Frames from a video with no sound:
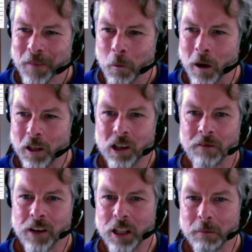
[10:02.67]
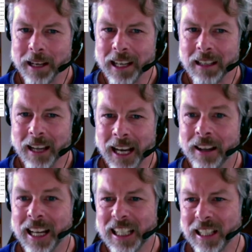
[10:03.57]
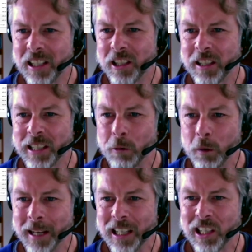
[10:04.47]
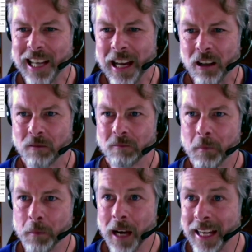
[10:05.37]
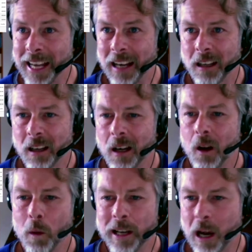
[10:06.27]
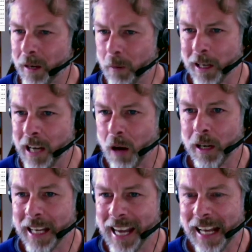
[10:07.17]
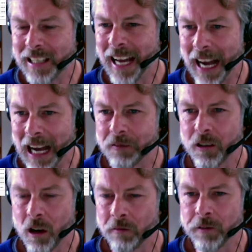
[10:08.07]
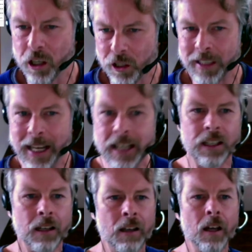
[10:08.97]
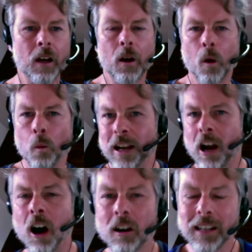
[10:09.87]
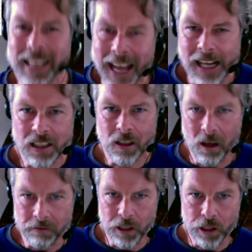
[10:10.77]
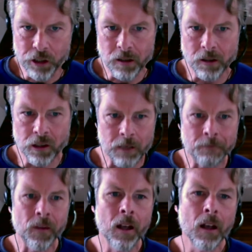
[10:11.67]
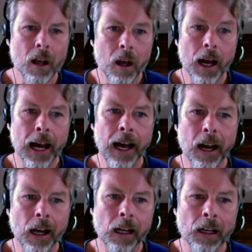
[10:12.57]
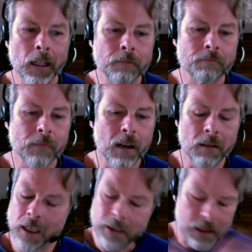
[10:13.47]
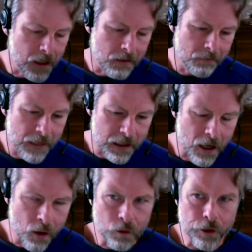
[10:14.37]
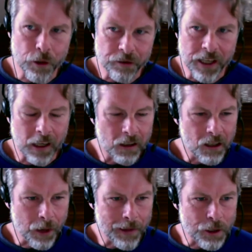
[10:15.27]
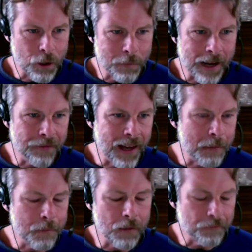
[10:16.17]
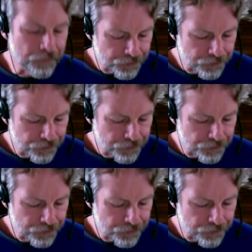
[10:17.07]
what does conversion mean? In this instance, it would mean sale. But again, we don't get to have conversion data. We can't get conversions. And there's a whole new thing I could go into about that, but